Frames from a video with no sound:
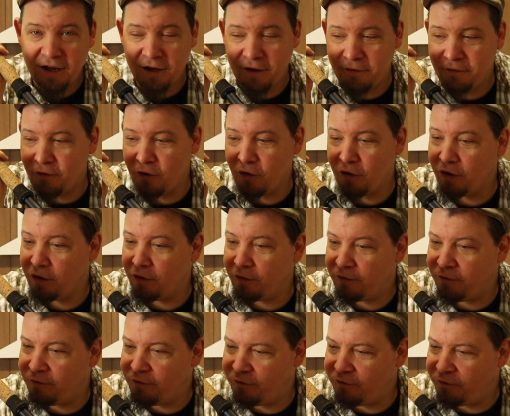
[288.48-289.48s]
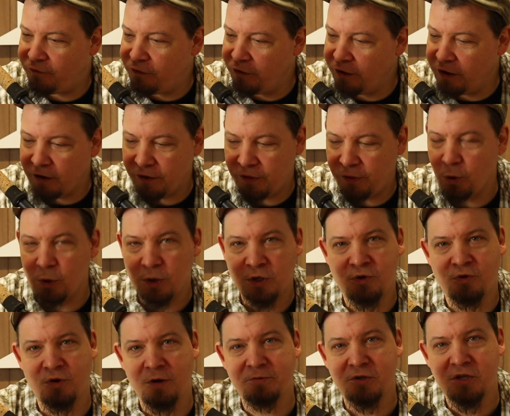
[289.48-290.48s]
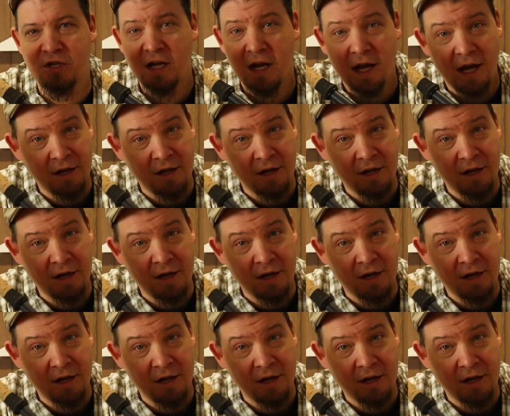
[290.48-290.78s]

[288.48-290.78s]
for three or four trips.